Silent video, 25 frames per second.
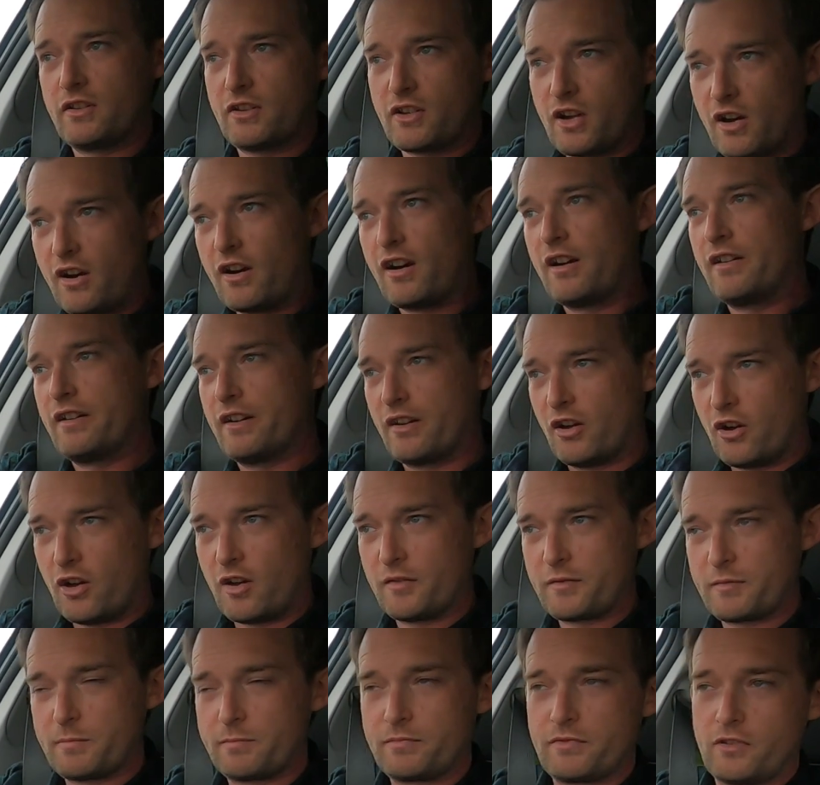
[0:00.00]
the car,
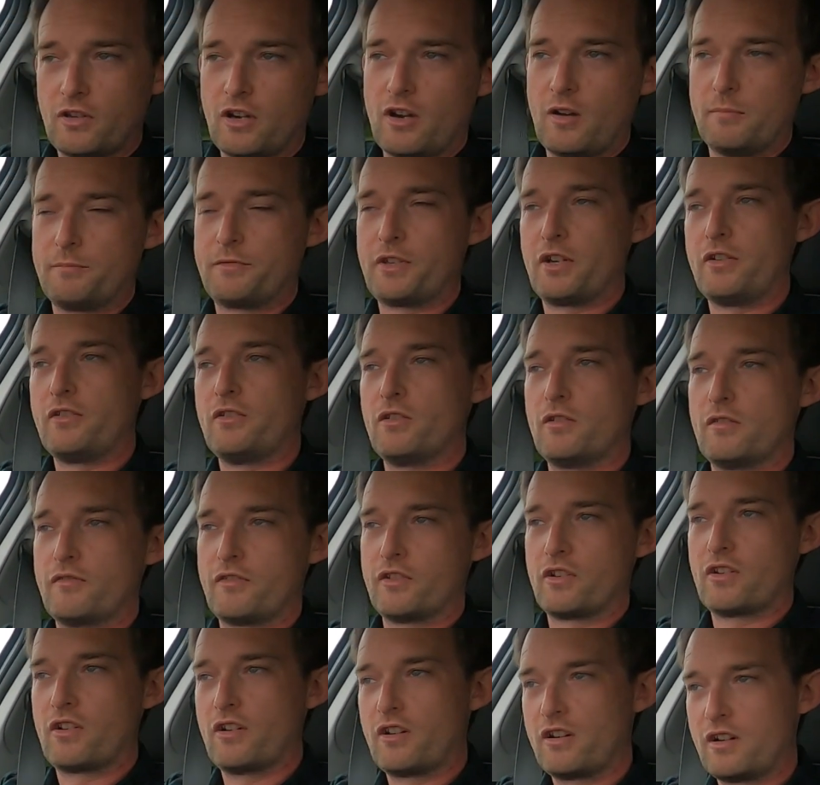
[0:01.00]
hopped down off
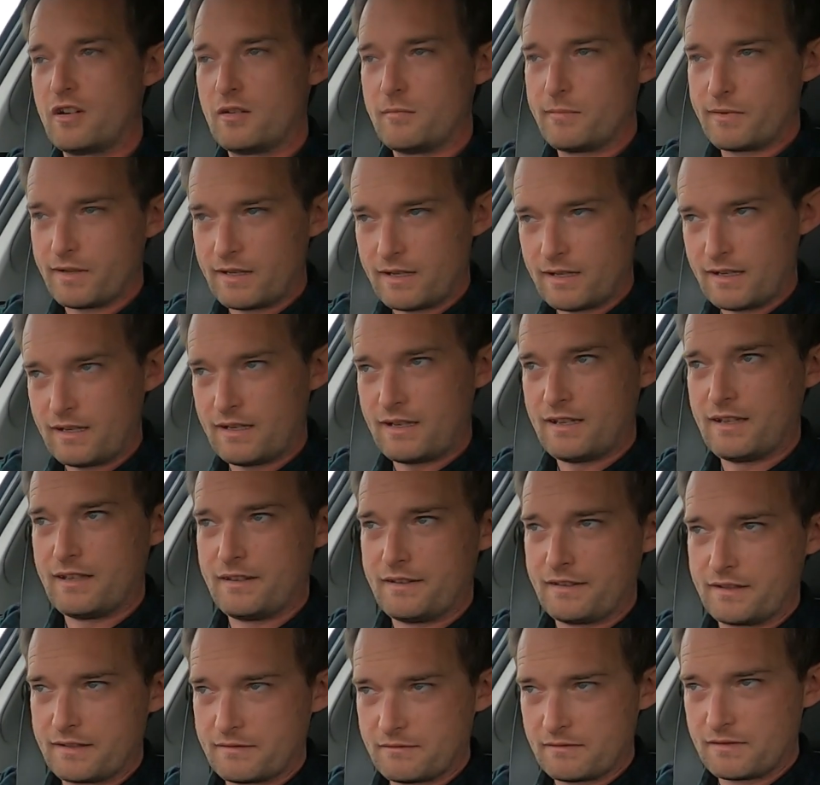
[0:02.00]
the curb
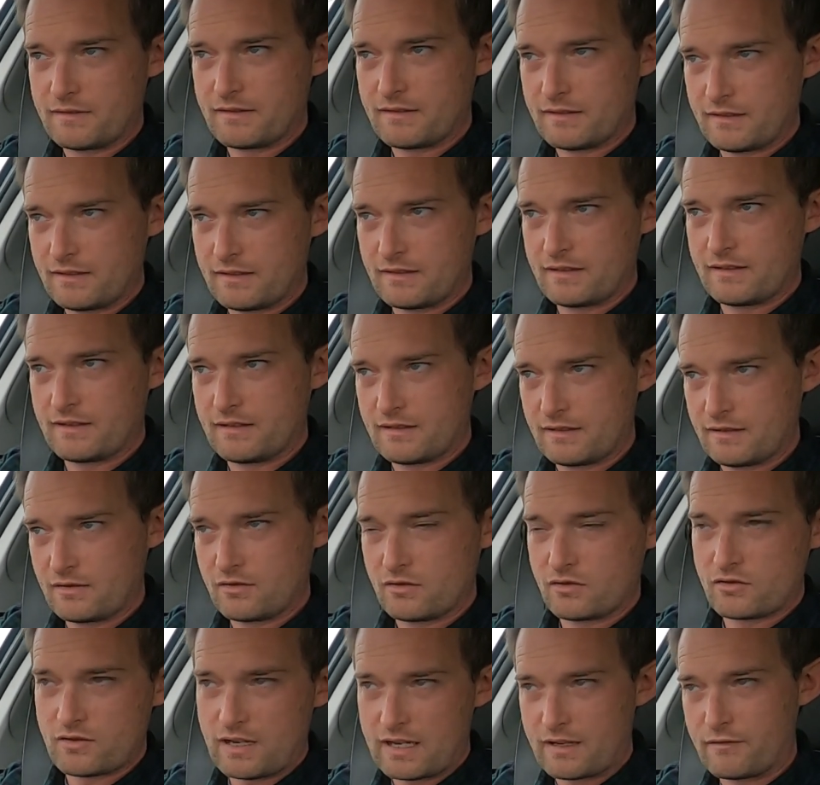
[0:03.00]
and
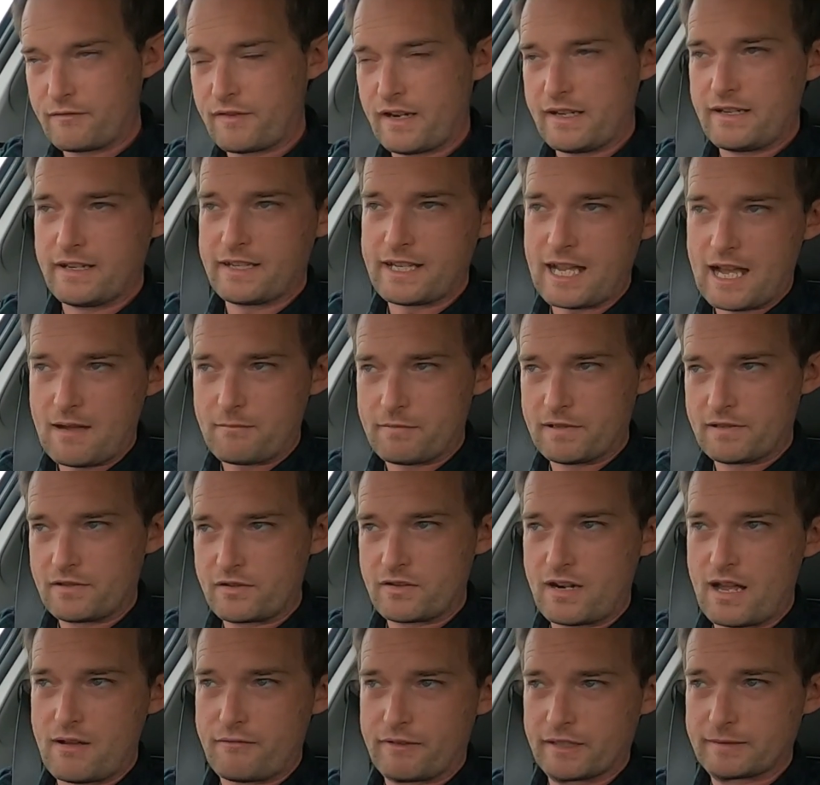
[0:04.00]
trying to find a gap in
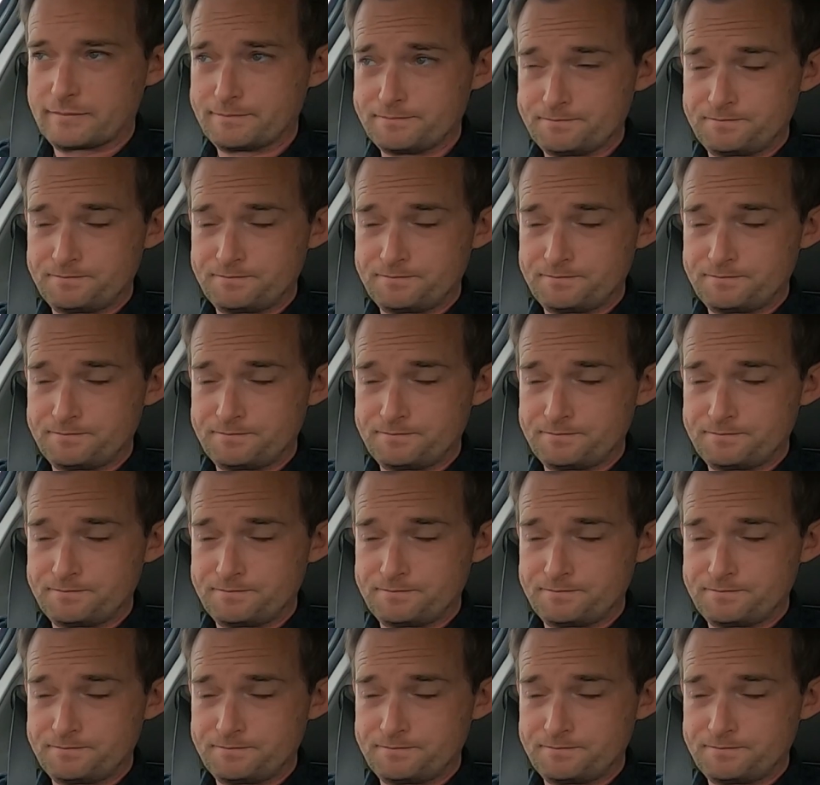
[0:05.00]
traffic,